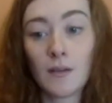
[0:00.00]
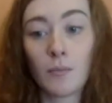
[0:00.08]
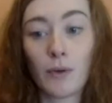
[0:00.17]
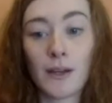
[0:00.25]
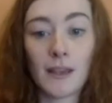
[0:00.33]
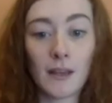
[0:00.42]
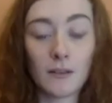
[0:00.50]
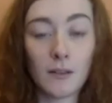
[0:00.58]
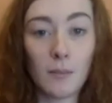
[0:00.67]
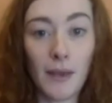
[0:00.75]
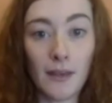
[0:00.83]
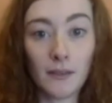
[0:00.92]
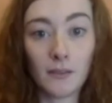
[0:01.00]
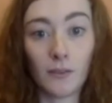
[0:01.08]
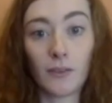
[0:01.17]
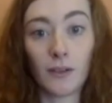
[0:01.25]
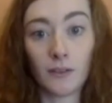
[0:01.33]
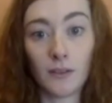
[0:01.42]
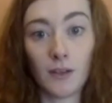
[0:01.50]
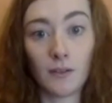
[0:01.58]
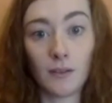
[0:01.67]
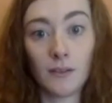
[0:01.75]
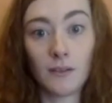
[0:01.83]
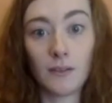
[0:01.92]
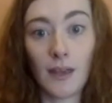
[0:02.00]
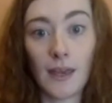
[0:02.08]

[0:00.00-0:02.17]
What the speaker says: bringing out the best of their students.